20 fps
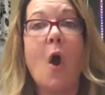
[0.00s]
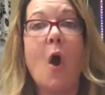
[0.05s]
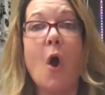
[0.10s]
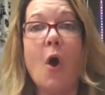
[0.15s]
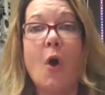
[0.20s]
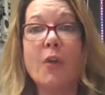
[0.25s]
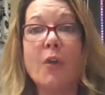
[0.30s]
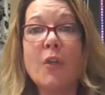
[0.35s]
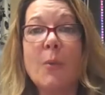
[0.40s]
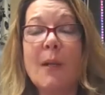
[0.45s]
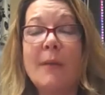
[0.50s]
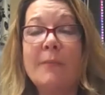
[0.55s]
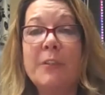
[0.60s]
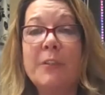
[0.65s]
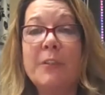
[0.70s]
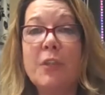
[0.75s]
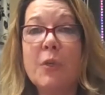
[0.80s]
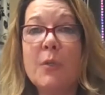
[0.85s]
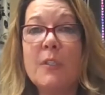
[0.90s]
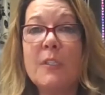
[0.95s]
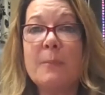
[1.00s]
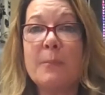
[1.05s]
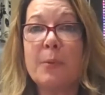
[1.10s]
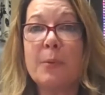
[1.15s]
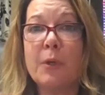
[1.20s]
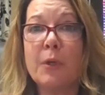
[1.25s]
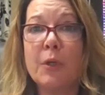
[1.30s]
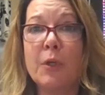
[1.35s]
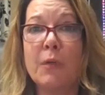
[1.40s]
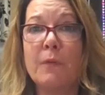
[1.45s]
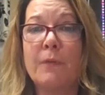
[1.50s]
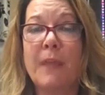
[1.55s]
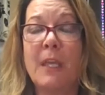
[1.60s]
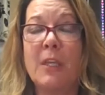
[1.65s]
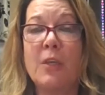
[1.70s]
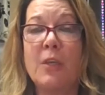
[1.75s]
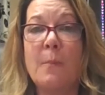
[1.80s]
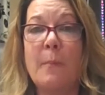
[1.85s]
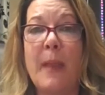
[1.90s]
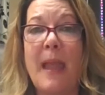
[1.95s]
all you have to do is prove that
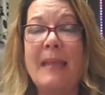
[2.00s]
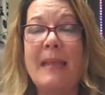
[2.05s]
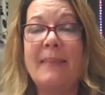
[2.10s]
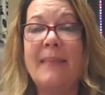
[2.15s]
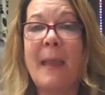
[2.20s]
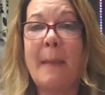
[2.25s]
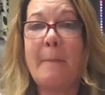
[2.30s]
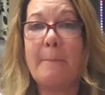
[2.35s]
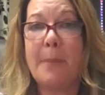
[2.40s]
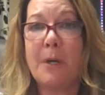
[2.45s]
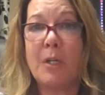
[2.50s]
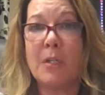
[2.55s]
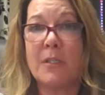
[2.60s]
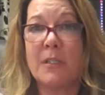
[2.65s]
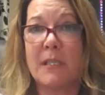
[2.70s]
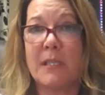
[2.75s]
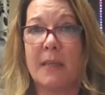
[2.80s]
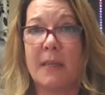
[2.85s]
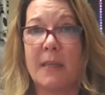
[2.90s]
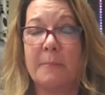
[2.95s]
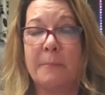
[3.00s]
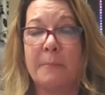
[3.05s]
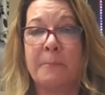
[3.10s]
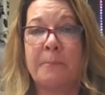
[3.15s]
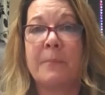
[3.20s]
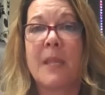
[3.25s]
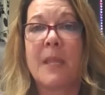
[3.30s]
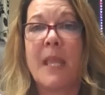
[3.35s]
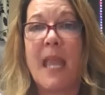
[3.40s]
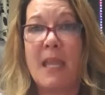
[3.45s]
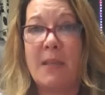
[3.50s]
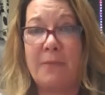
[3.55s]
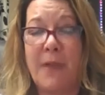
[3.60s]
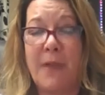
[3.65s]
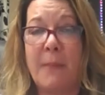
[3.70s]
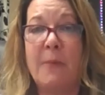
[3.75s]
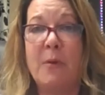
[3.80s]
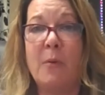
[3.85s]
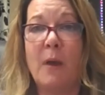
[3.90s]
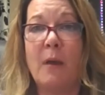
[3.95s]
you paid that person in
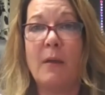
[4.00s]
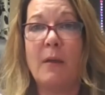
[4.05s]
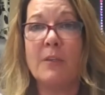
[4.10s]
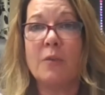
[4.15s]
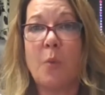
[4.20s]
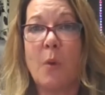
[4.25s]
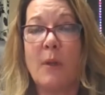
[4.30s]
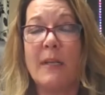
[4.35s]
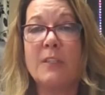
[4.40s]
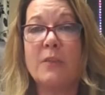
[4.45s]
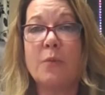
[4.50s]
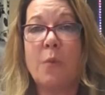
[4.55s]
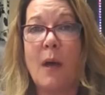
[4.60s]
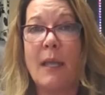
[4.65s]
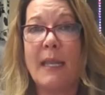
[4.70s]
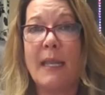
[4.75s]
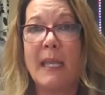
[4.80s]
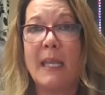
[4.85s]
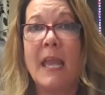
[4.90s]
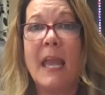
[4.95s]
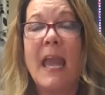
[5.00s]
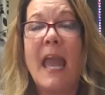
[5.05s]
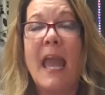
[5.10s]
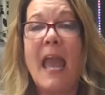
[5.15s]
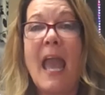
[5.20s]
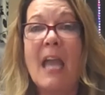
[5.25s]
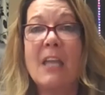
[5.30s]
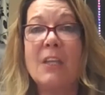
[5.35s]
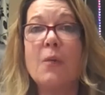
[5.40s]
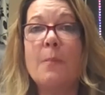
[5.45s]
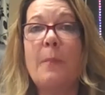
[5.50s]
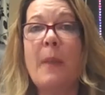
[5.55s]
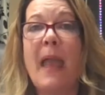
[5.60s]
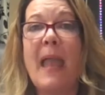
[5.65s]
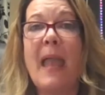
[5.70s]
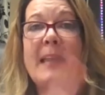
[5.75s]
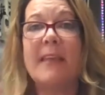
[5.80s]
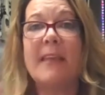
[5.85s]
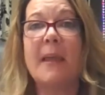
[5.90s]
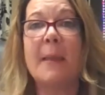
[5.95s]
February 2020 and you
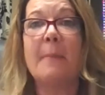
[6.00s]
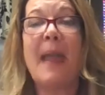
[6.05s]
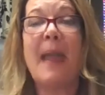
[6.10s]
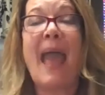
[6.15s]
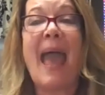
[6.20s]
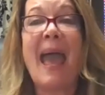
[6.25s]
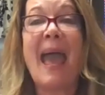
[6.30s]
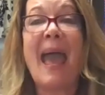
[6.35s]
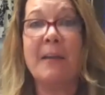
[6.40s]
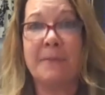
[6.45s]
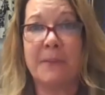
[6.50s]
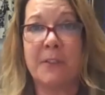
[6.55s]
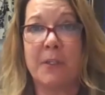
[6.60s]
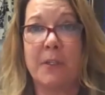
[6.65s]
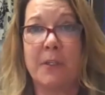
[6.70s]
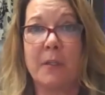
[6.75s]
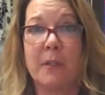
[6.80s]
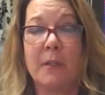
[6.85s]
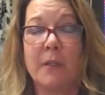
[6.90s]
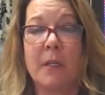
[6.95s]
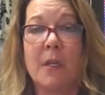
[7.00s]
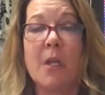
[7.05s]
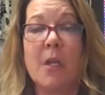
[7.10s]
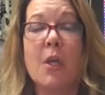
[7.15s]
paid them after